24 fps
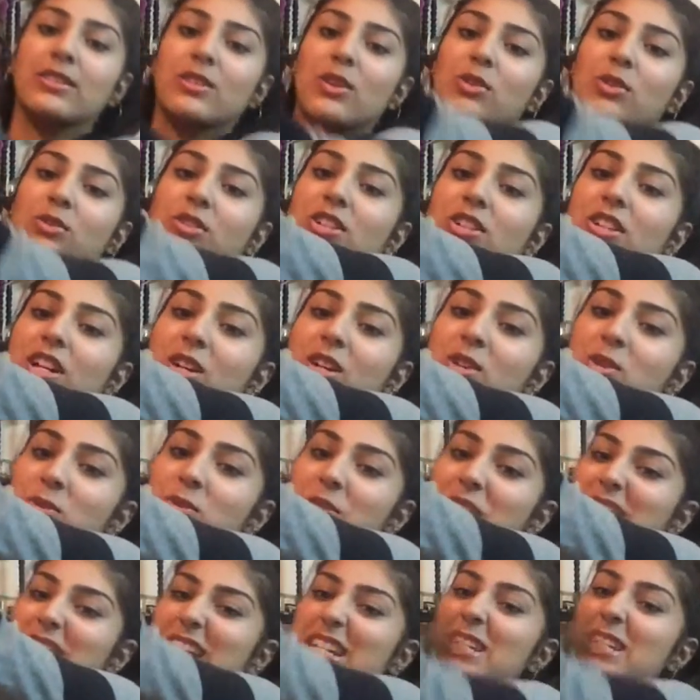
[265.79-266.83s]
no, you're not
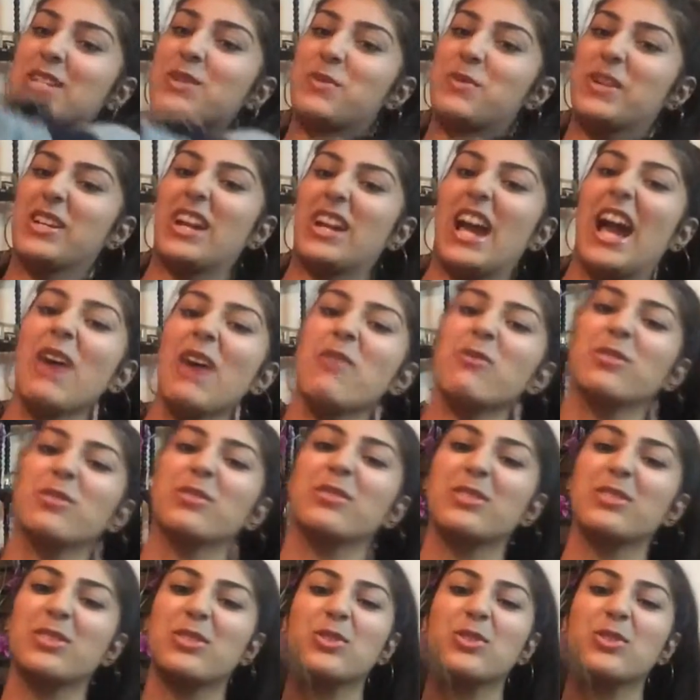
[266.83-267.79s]
going anywhere. Ow!